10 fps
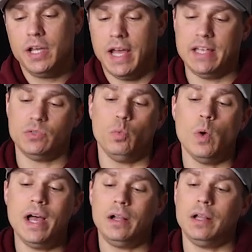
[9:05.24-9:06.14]
as
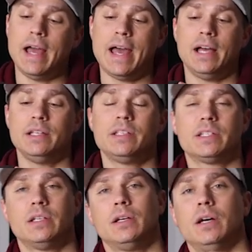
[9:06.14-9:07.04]
well
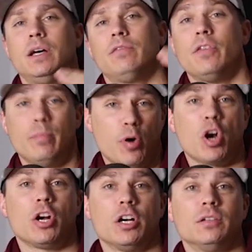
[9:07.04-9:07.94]
as for the
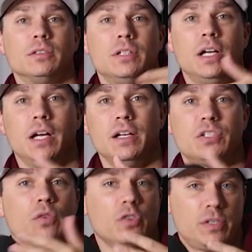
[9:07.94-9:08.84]
partner,
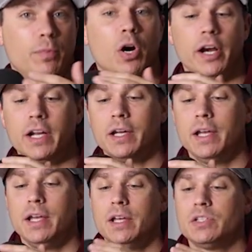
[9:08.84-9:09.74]
so for sparring.
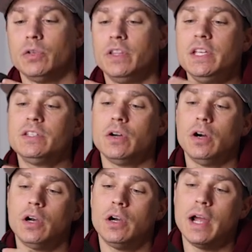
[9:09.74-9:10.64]
So these
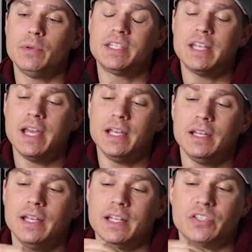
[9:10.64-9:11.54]
are, I would
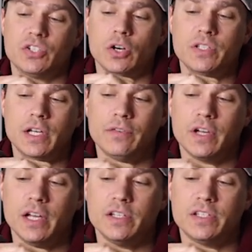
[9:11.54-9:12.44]
say, it starts off
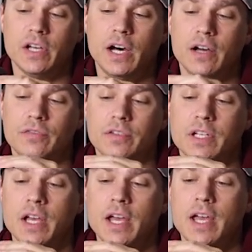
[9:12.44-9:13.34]
kind of
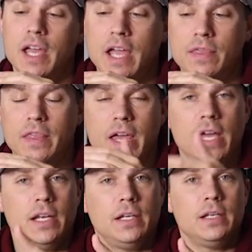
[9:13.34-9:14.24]
soft, and
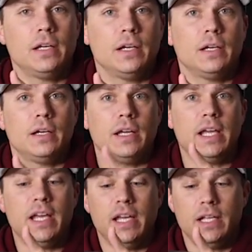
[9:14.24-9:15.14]
then
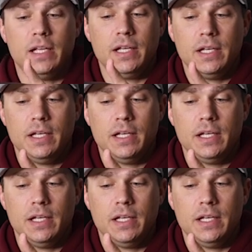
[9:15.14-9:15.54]
it's